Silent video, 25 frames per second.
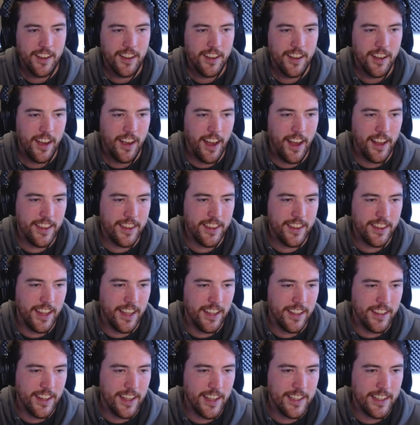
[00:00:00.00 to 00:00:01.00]
I
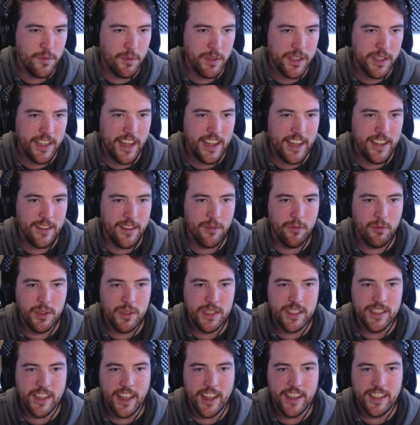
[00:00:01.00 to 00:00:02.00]
think that's what that
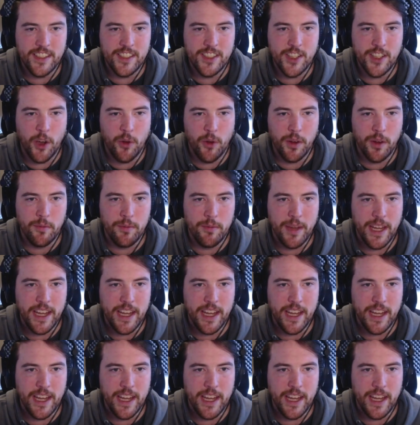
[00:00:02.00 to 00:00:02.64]
was like showing me.